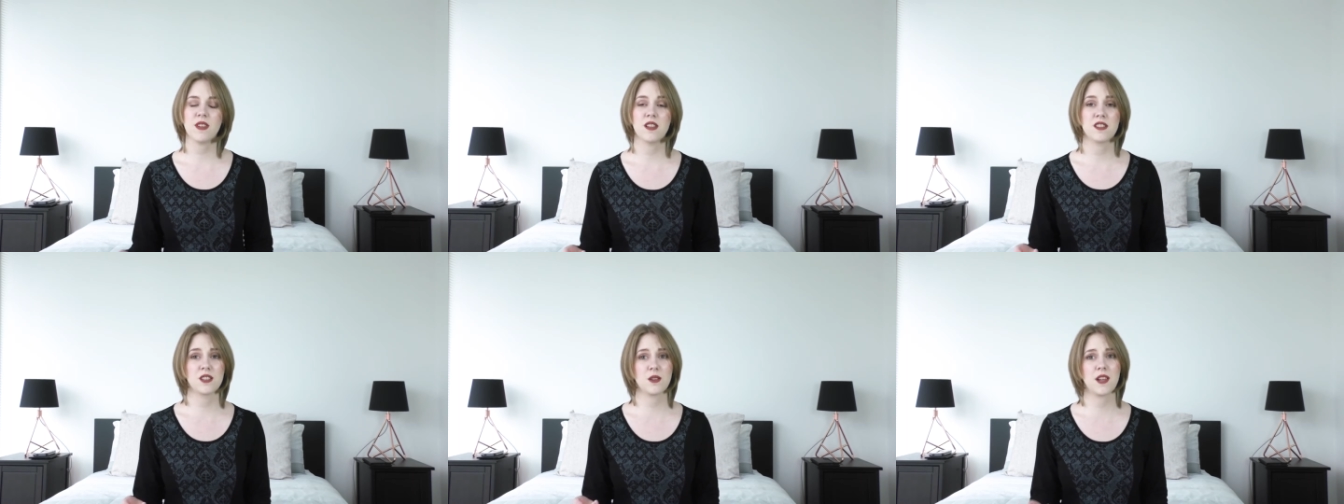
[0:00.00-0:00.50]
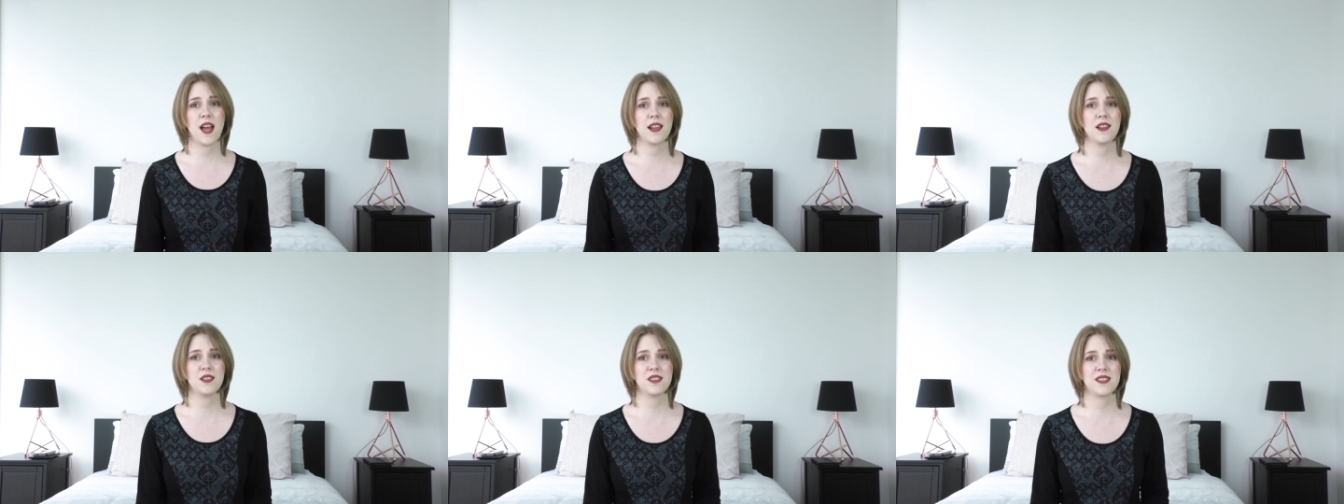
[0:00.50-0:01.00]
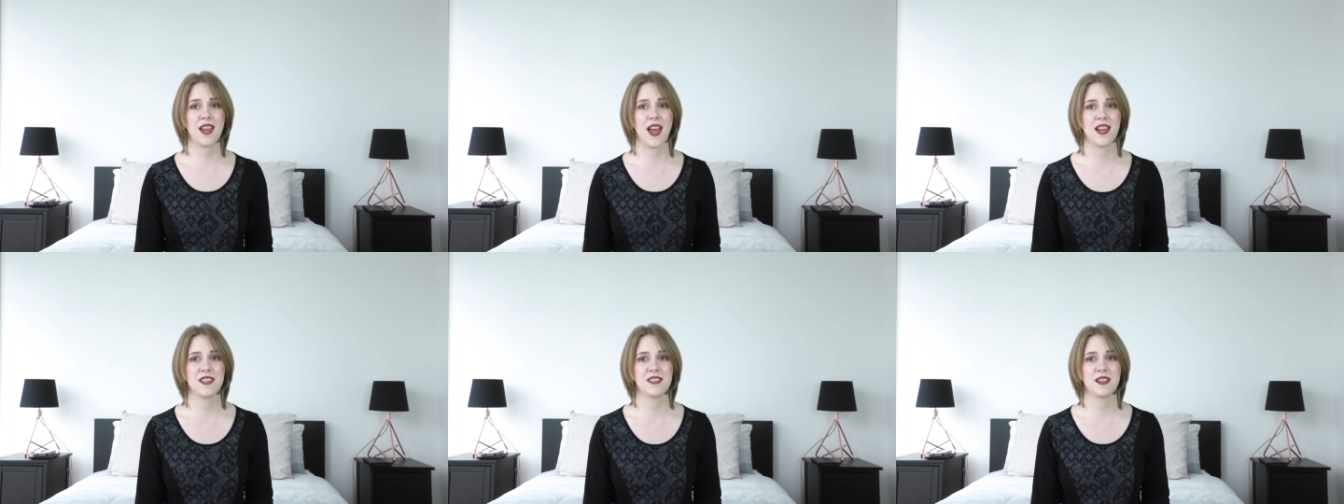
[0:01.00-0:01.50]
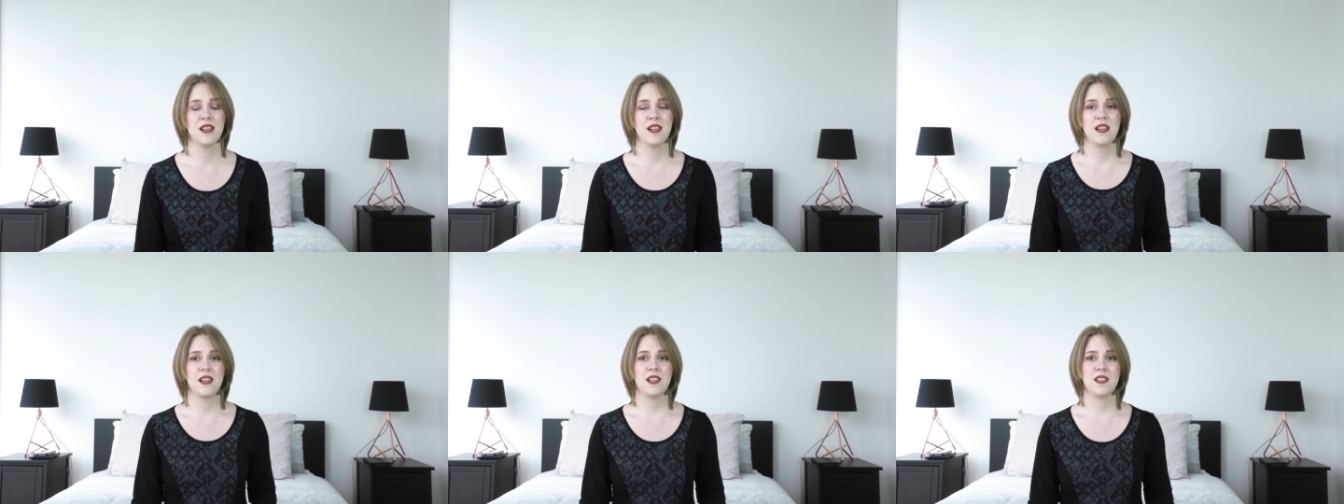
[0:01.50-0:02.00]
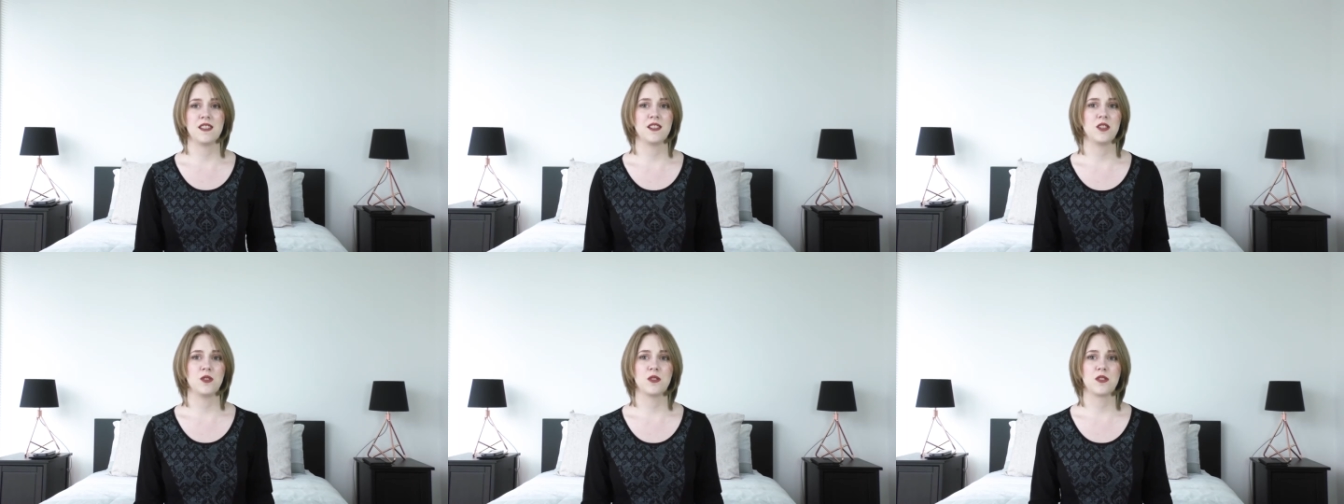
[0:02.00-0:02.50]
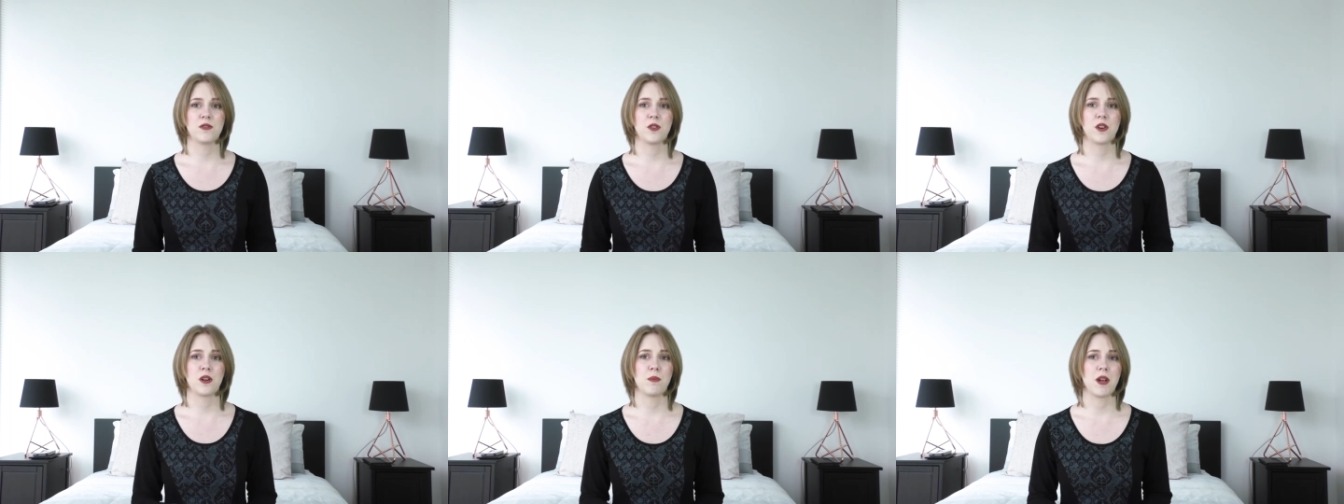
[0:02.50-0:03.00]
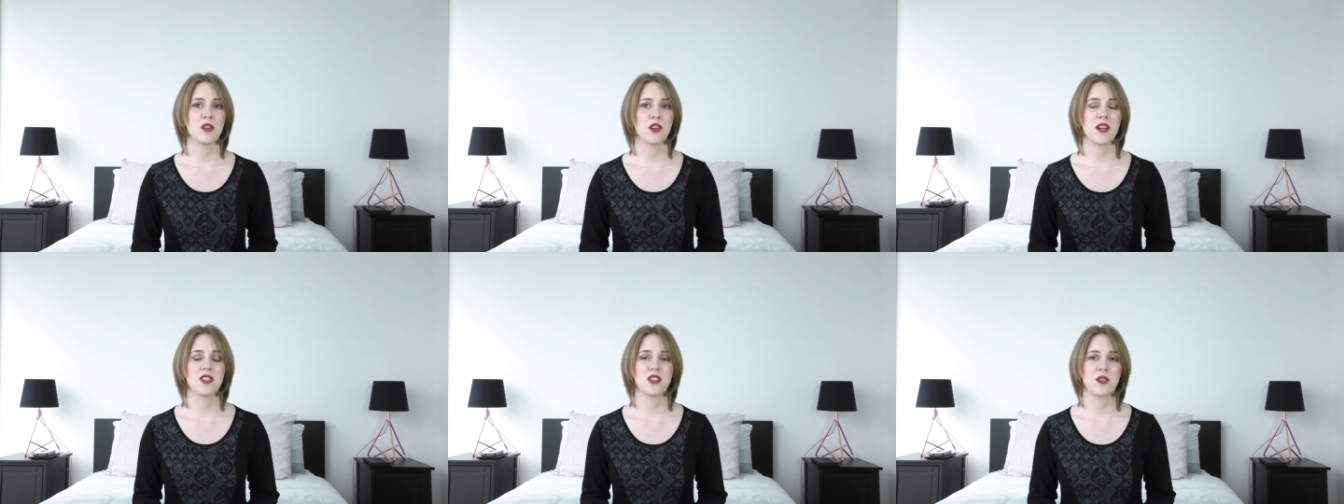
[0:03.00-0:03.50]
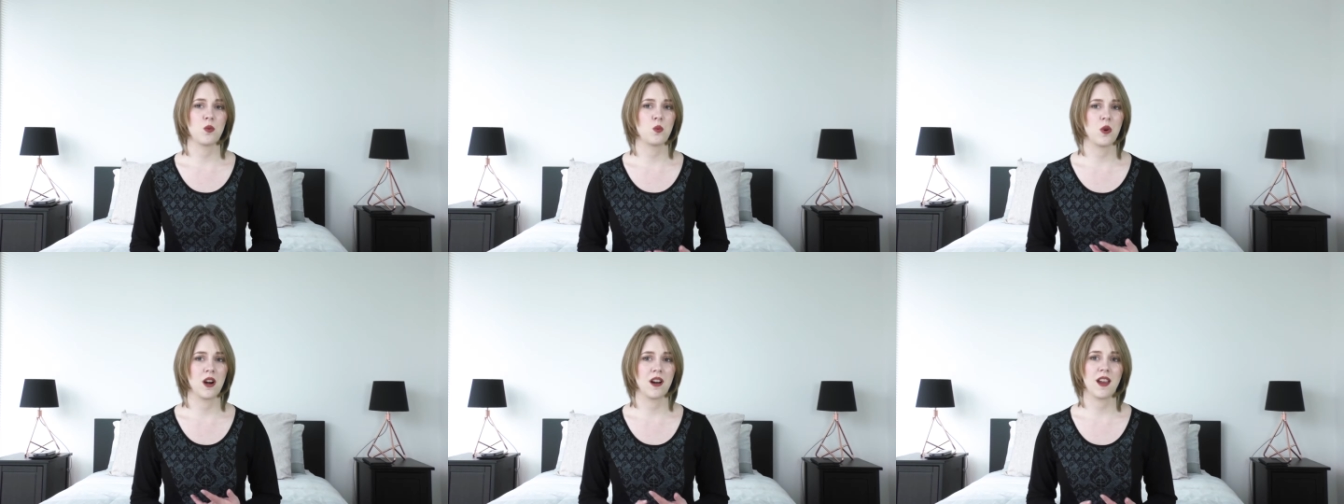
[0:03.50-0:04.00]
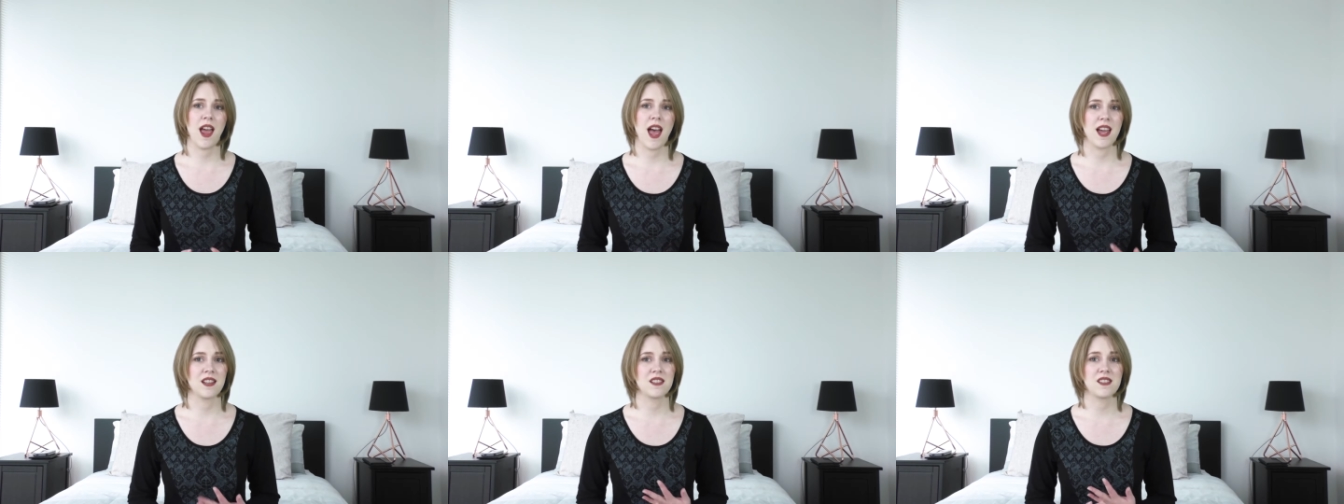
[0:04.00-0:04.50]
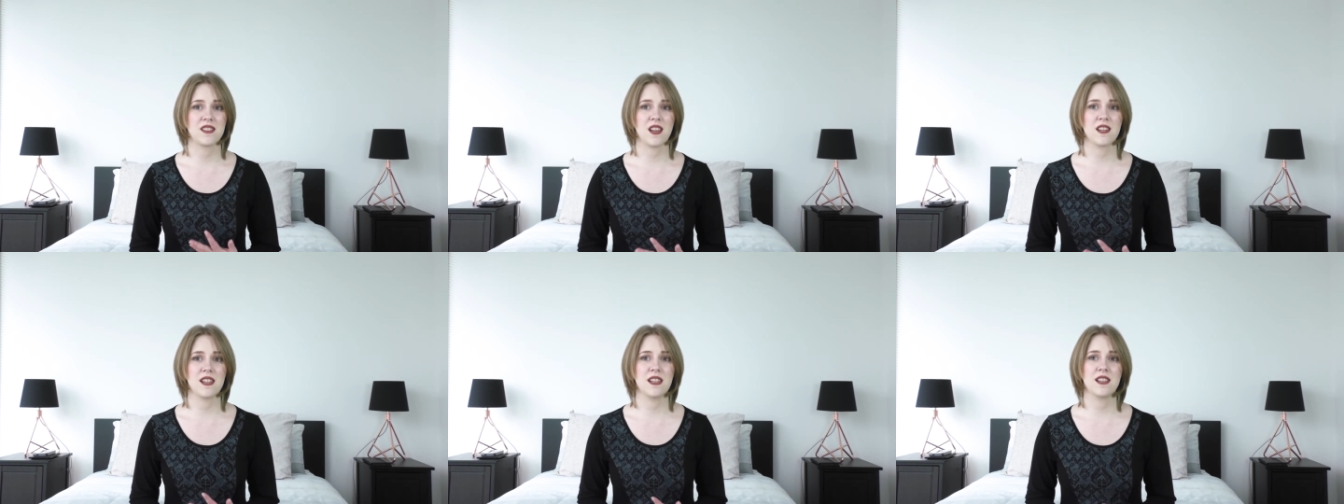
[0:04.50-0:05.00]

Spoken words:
So the IELTS test is used for migration, work, and study.